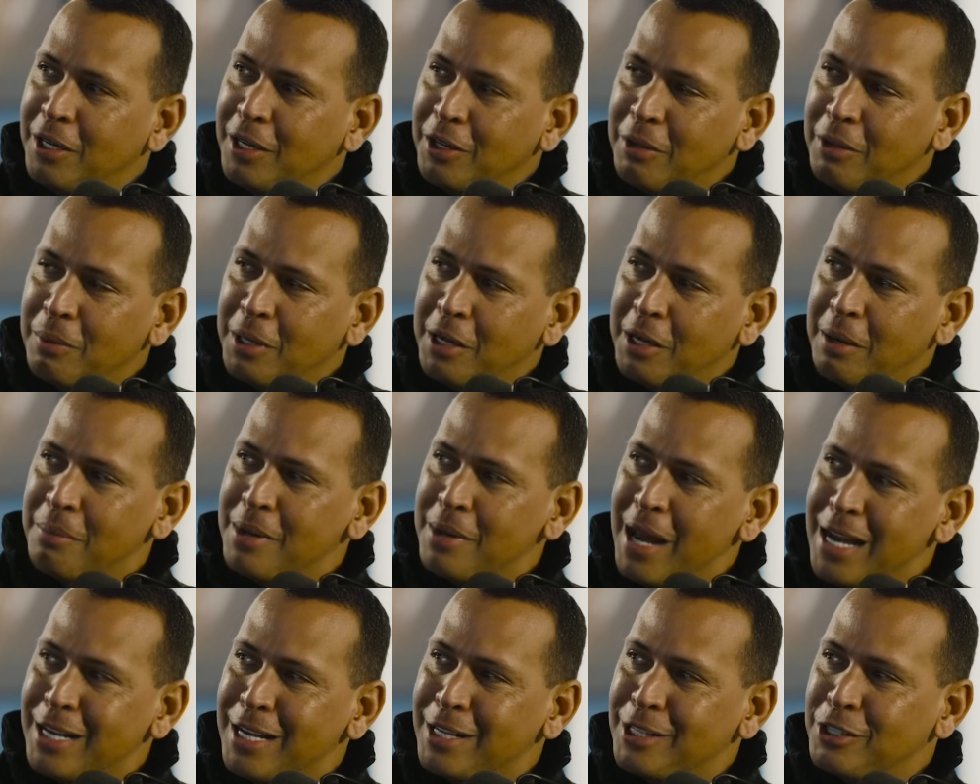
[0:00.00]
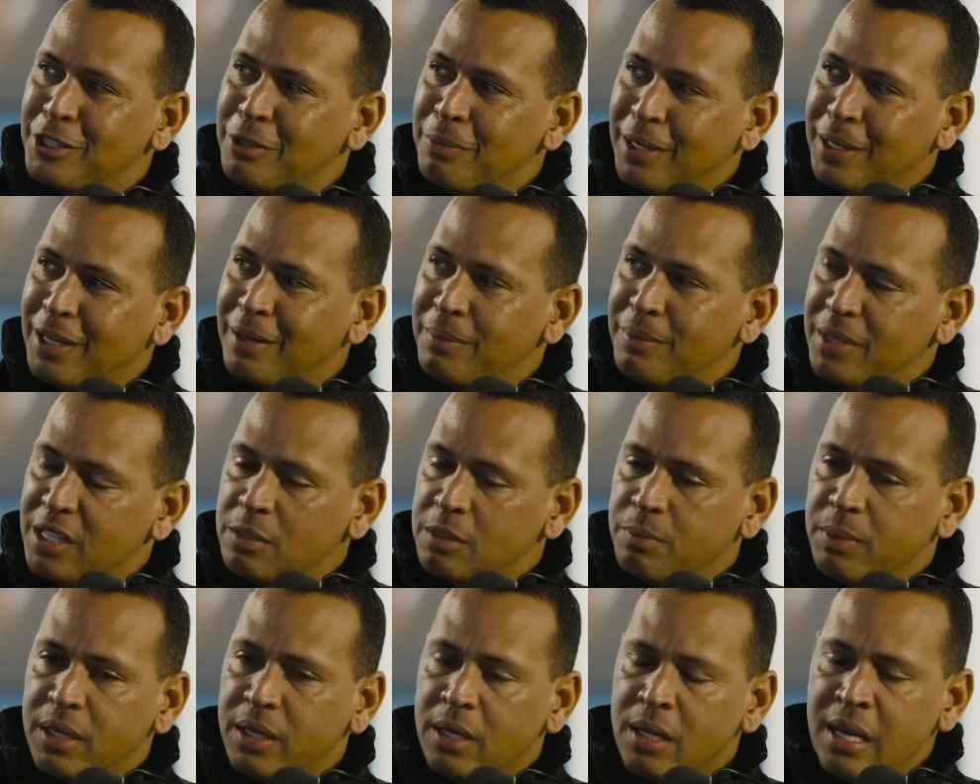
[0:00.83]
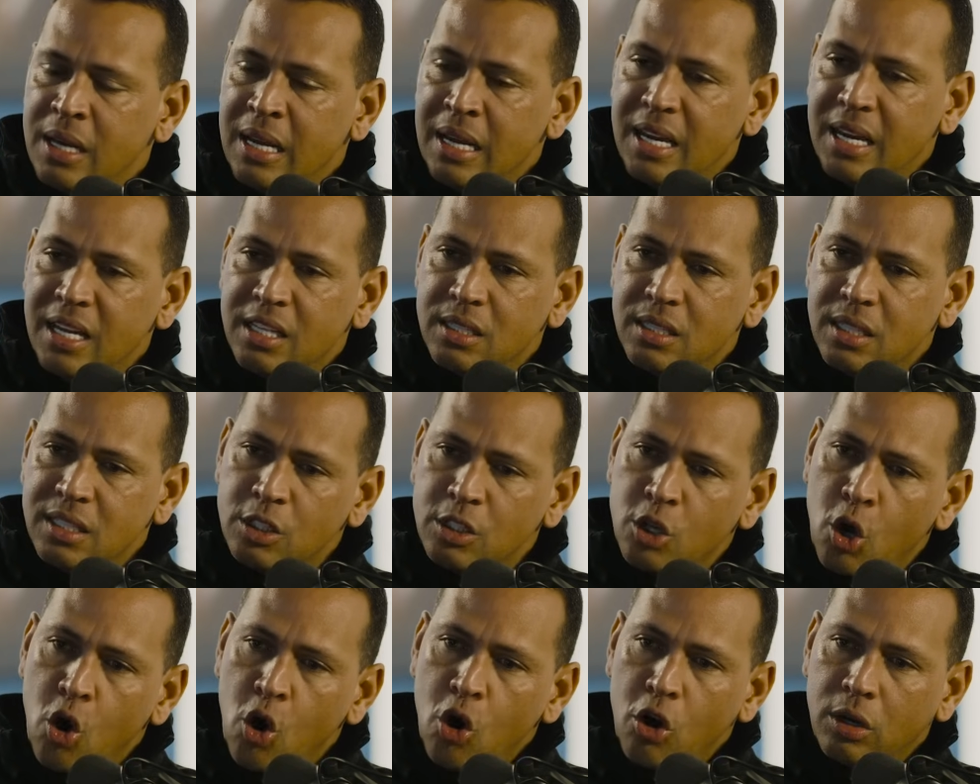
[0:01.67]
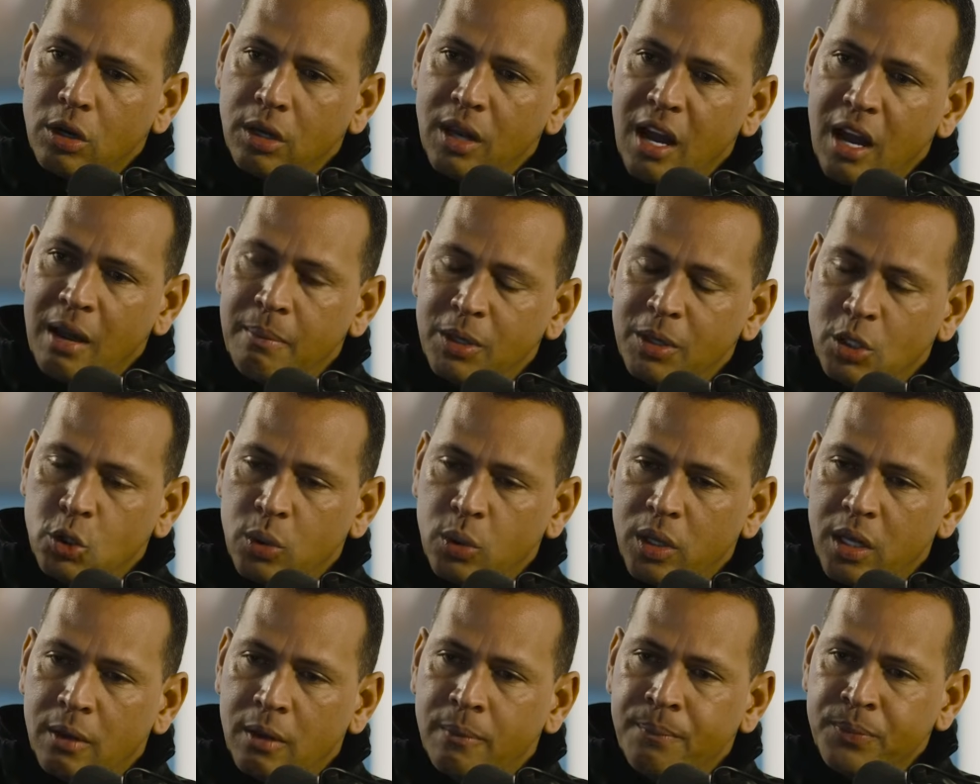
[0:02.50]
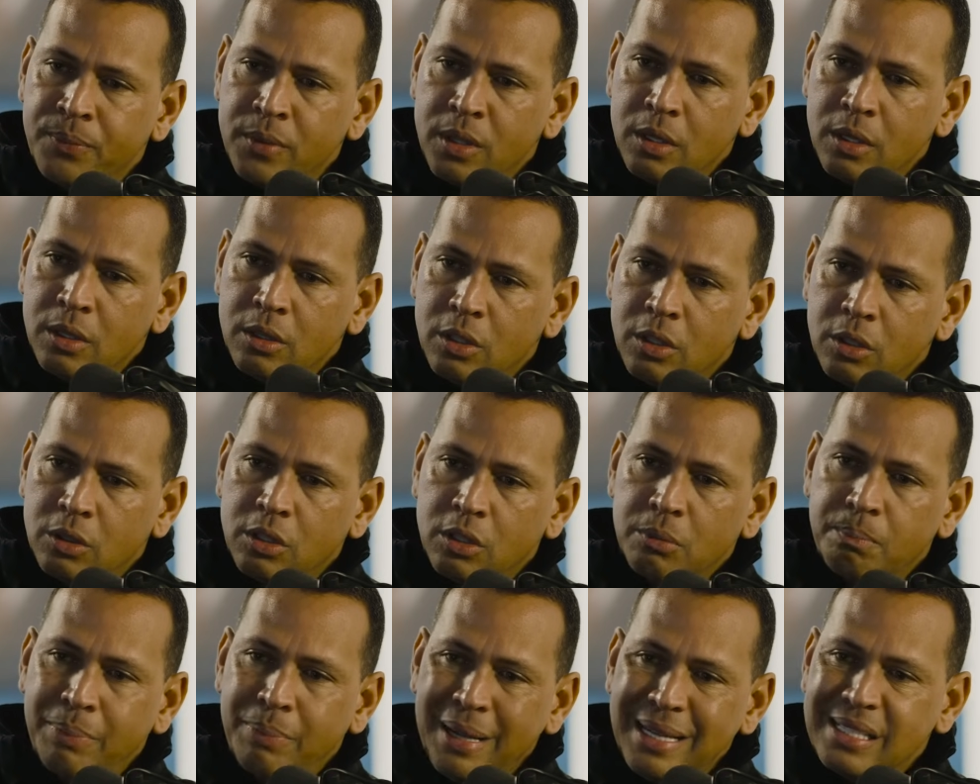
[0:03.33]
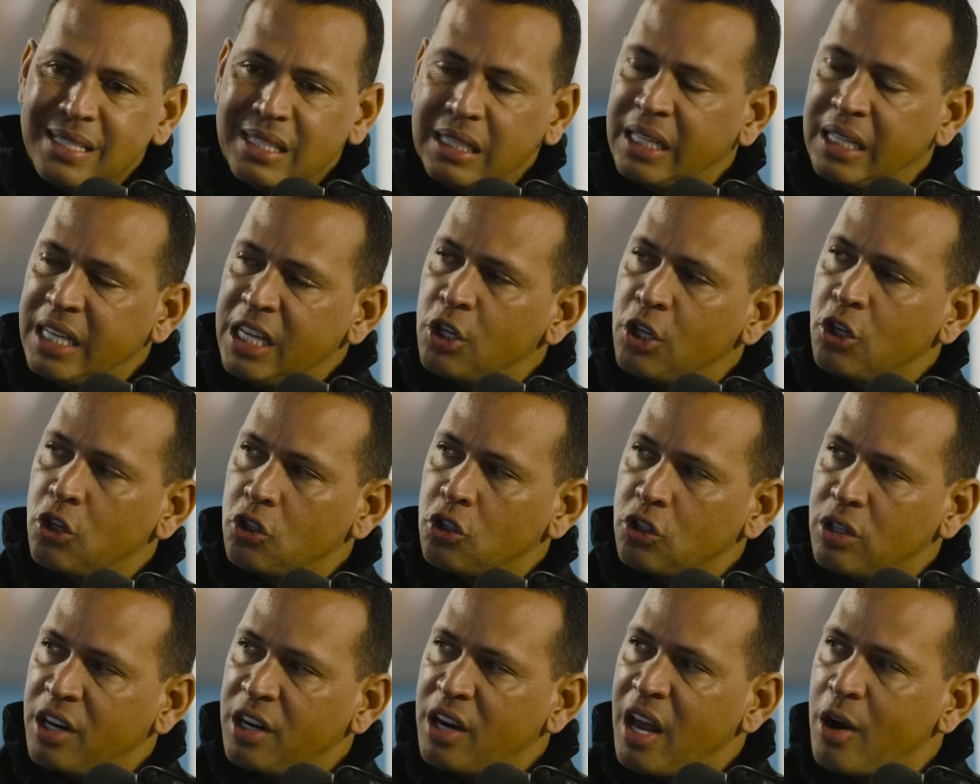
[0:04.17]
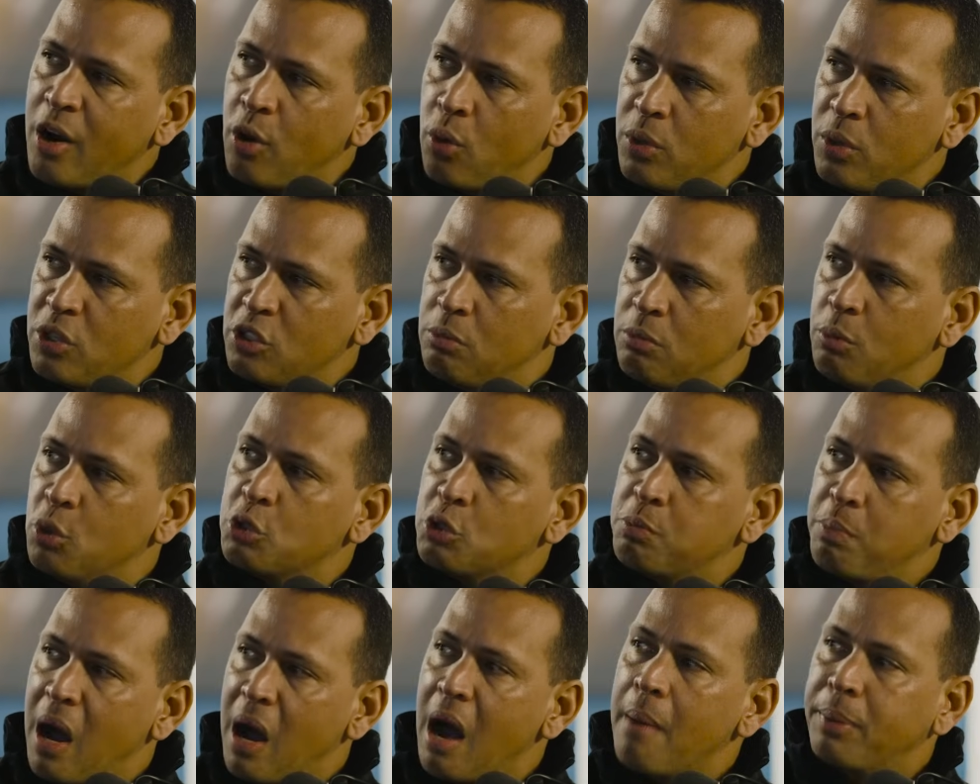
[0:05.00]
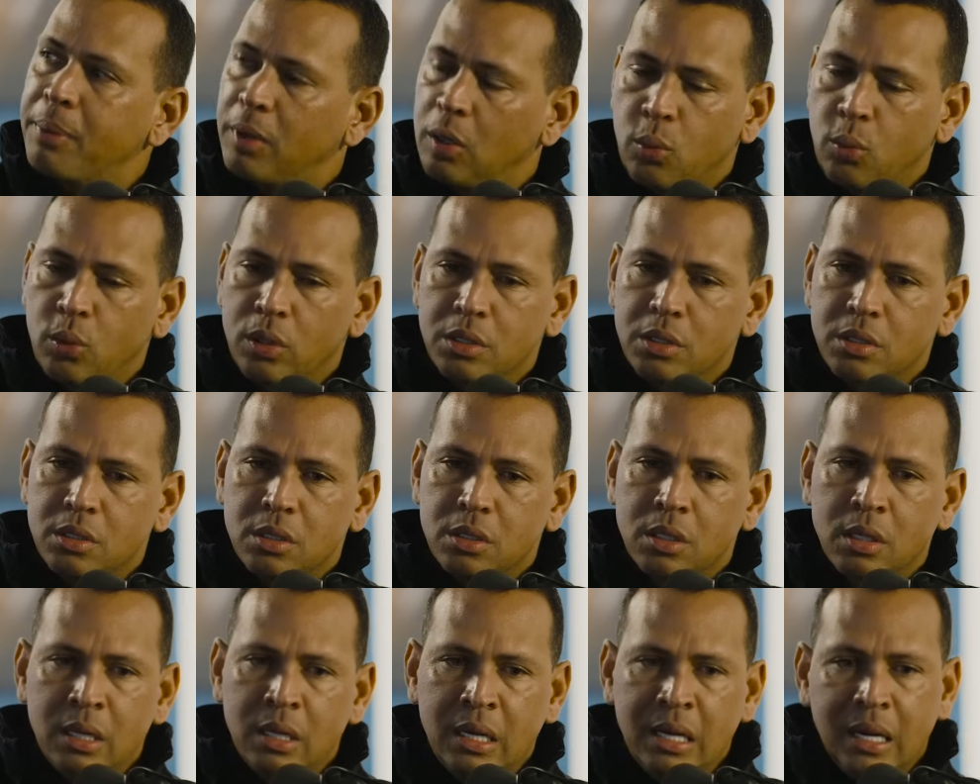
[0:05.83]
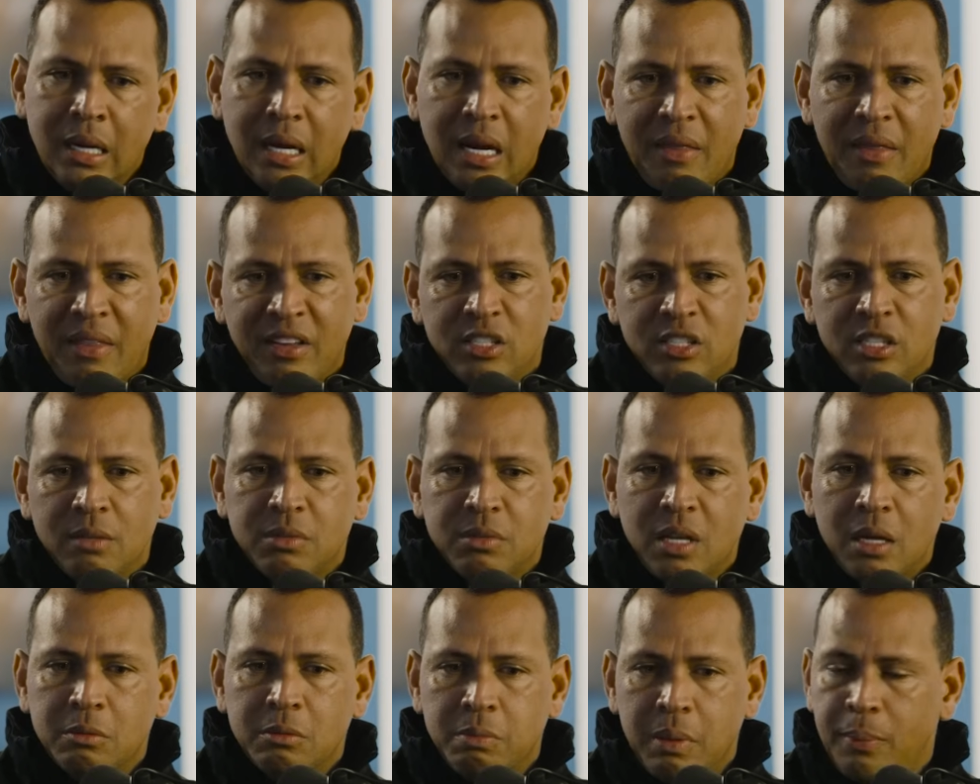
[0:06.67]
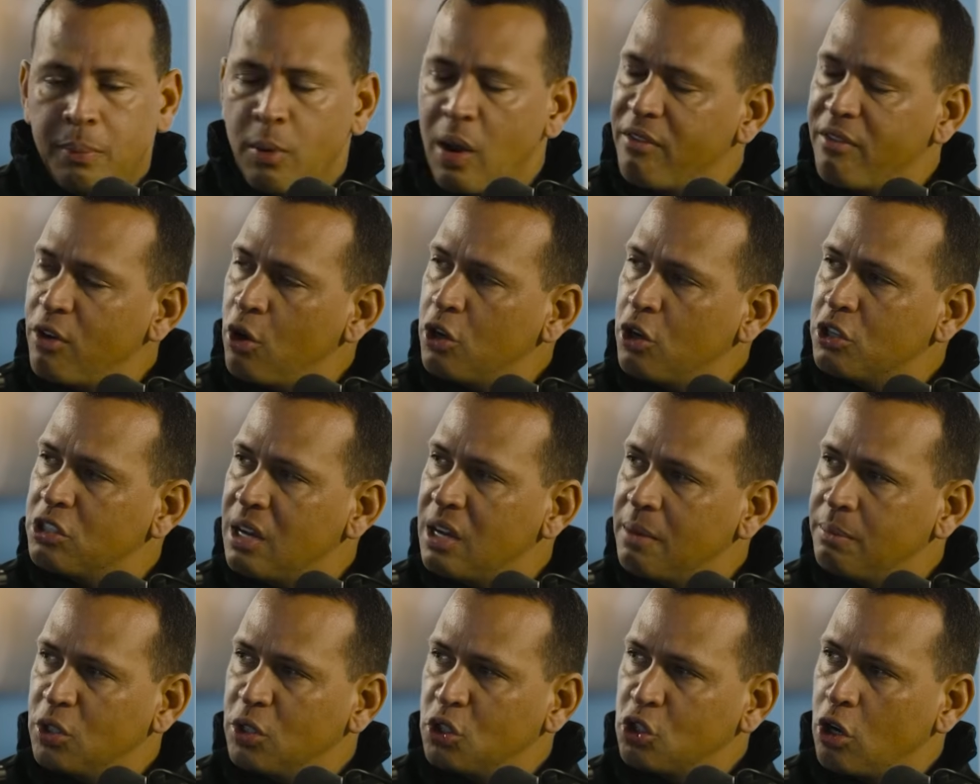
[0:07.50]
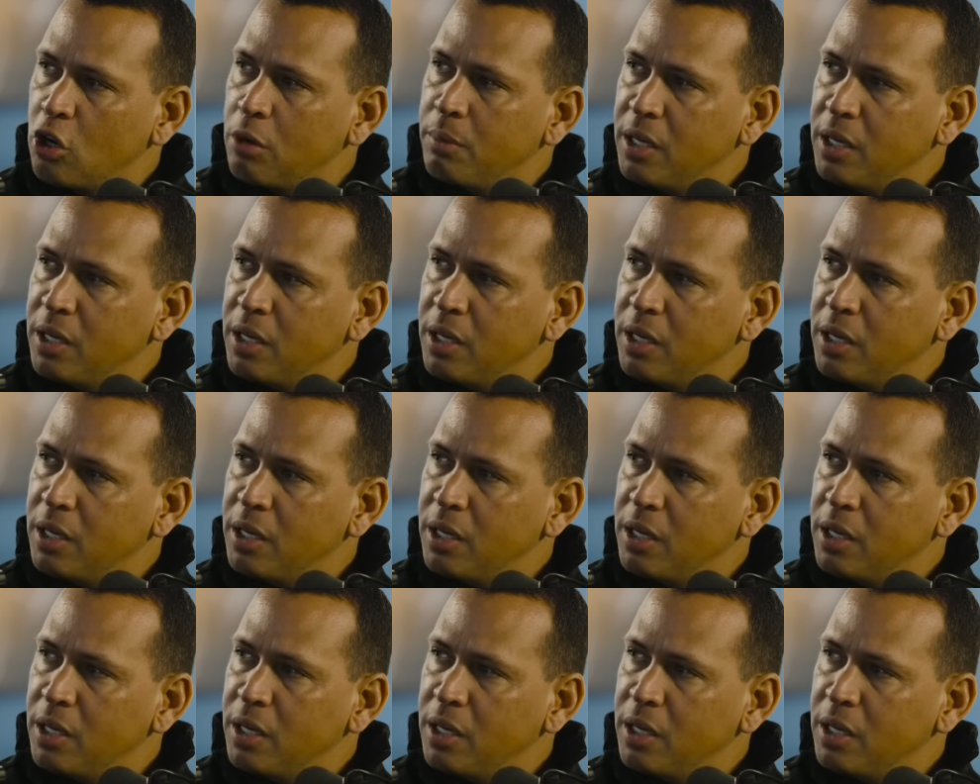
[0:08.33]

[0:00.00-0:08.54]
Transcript: You become nice. You become this. But it's a hard line between the best leaders are not always the most popular ones. And I think sometimes people have a hard time determining.